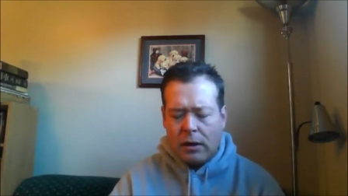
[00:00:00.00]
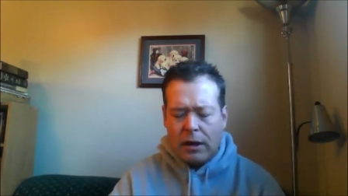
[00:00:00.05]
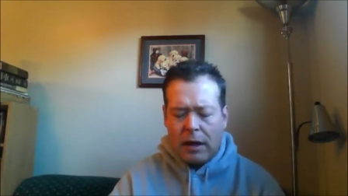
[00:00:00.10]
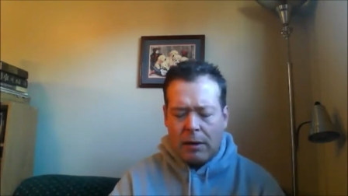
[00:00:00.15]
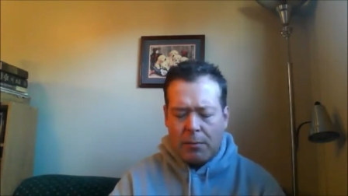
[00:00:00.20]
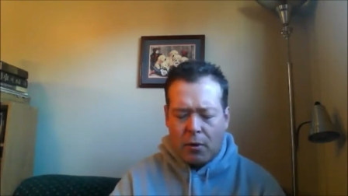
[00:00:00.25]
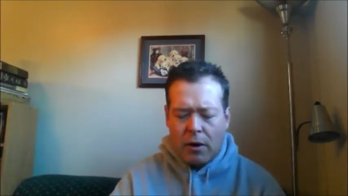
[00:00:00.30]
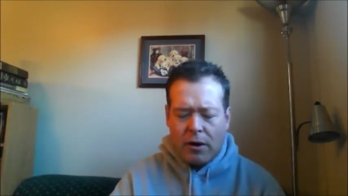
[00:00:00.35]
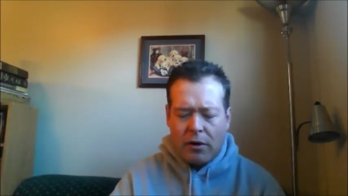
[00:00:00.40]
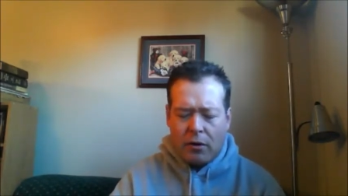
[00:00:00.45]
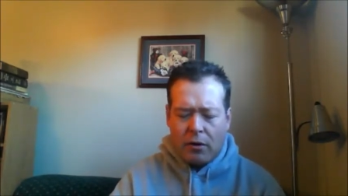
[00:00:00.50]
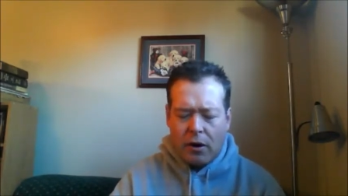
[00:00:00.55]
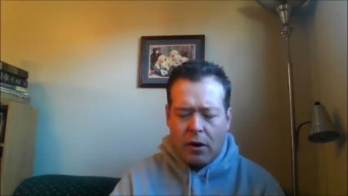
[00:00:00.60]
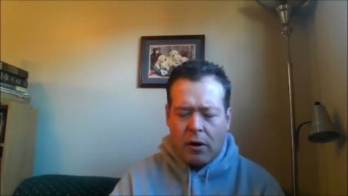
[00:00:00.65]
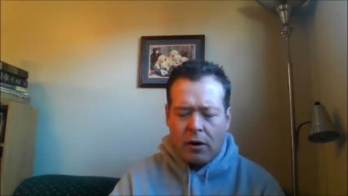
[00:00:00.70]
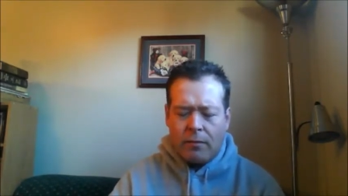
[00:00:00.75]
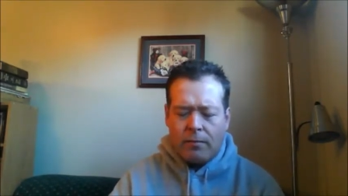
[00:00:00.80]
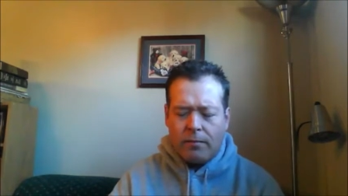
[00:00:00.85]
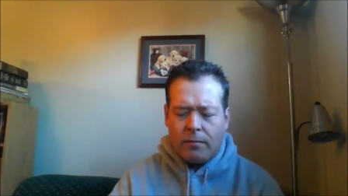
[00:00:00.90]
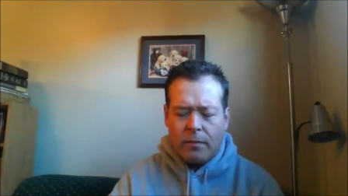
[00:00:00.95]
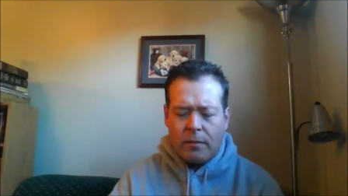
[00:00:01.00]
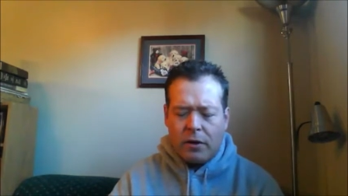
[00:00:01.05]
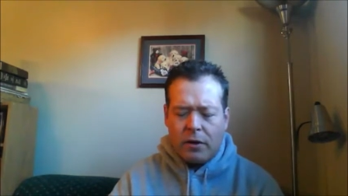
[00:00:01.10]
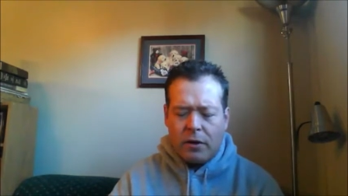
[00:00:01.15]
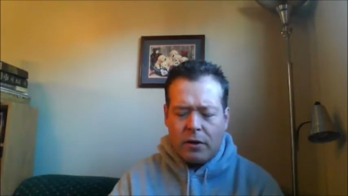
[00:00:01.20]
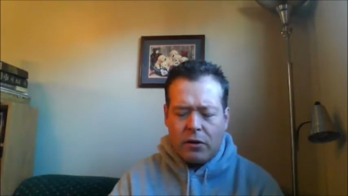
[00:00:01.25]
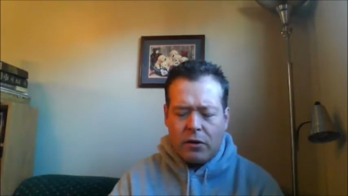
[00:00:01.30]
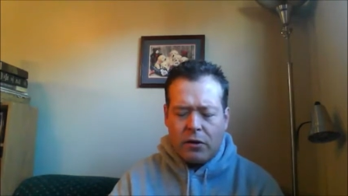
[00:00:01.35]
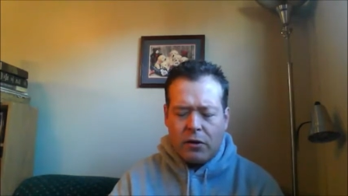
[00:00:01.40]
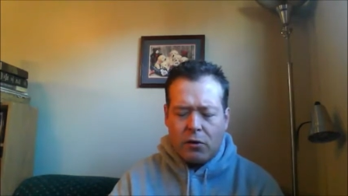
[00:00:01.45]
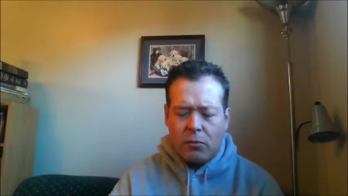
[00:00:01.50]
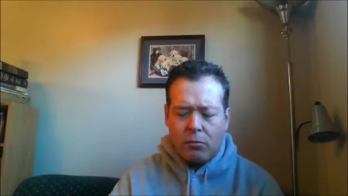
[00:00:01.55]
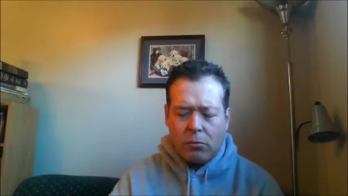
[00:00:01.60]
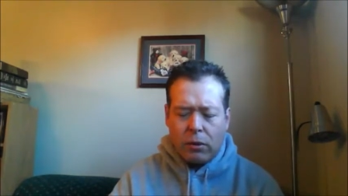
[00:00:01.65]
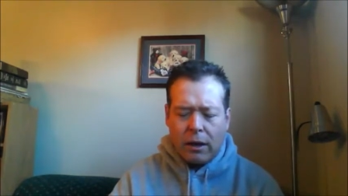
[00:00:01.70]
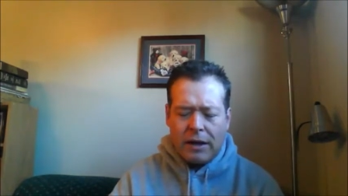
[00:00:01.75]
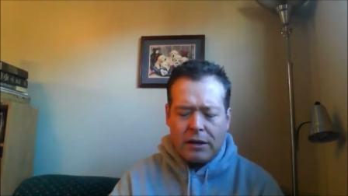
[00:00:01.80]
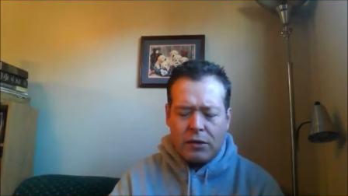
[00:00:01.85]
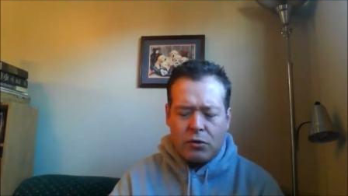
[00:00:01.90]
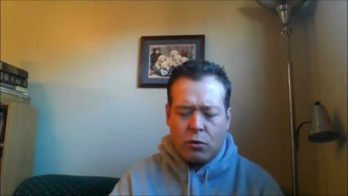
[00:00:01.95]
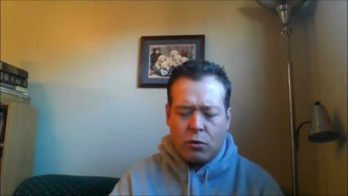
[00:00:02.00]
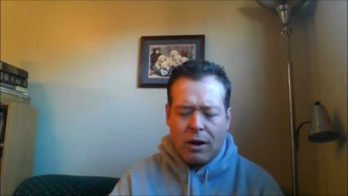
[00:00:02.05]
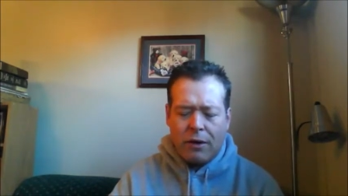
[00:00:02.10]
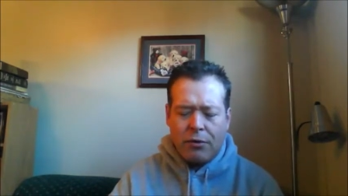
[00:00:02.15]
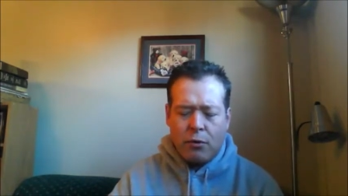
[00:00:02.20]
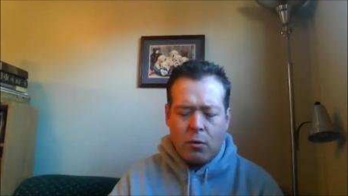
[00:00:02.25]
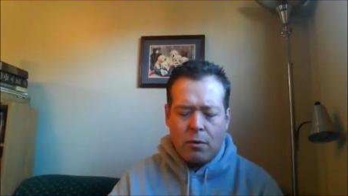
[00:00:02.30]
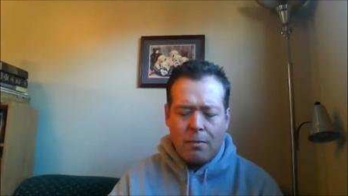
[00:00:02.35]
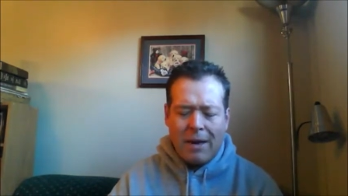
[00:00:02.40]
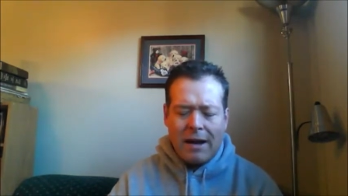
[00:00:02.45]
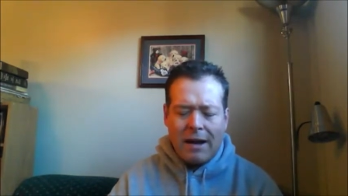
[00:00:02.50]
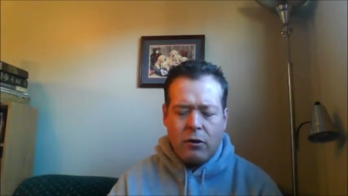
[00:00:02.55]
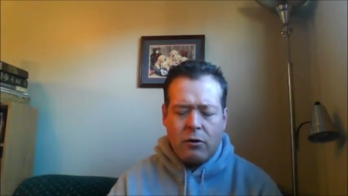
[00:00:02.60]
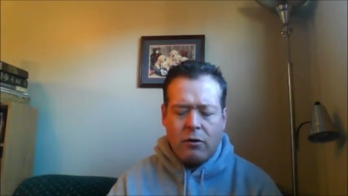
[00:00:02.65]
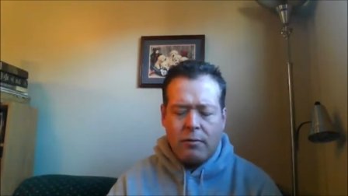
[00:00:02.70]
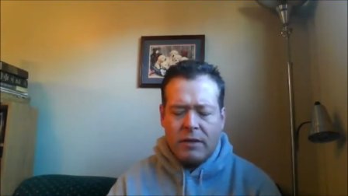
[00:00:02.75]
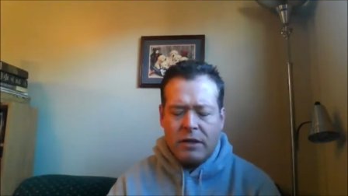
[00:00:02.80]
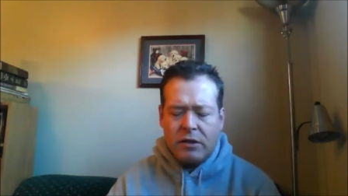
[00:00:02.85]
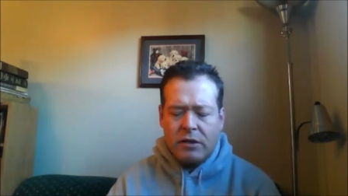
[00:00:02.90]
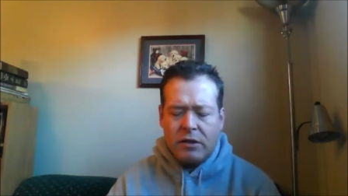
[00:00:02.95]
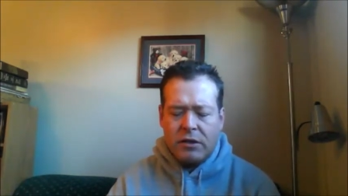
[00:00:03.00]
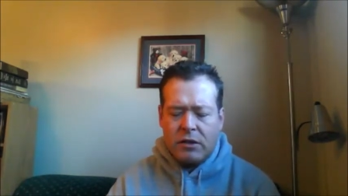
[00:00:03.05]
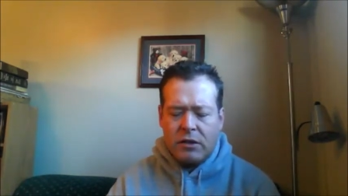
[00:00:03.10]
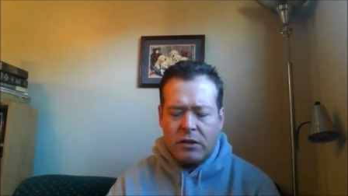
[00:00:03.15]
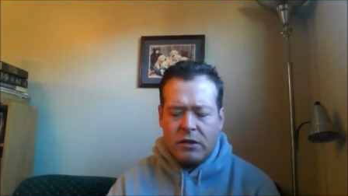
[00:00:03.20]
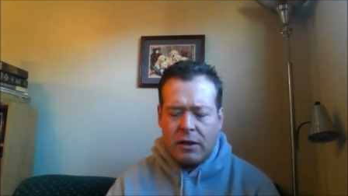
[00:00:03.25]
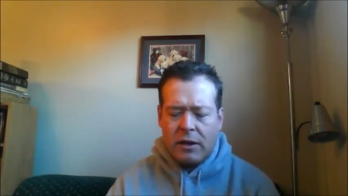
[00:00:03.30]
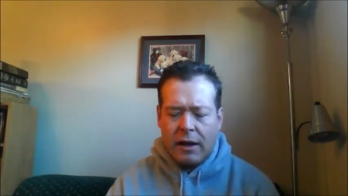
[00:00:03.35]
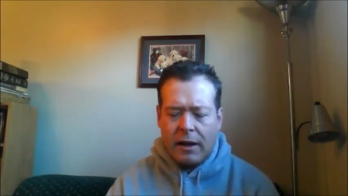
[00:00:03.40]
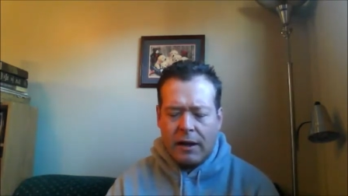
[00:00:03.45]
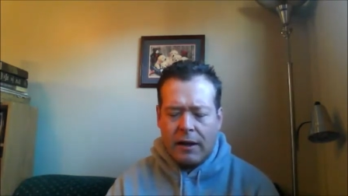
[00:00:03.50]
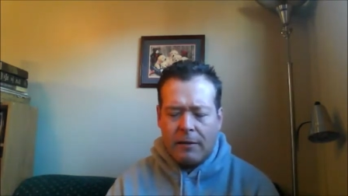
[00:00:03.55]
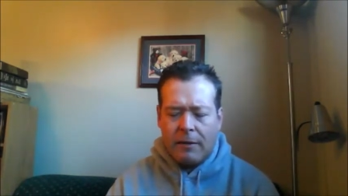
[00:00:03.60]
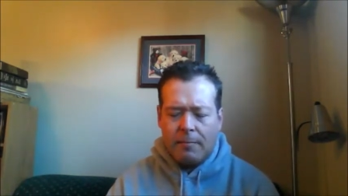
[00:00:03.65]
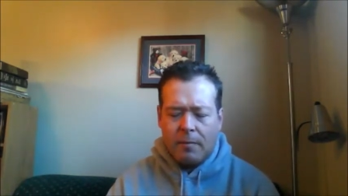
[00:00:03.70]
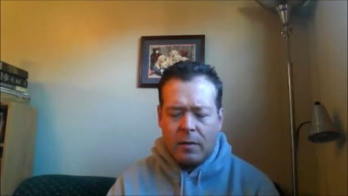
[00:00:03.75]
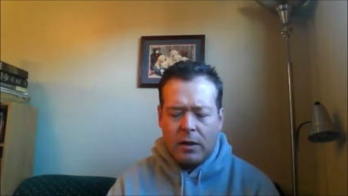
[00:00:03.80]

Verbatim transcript: I pray, dear God, that you'll bless throughout the remainder of this day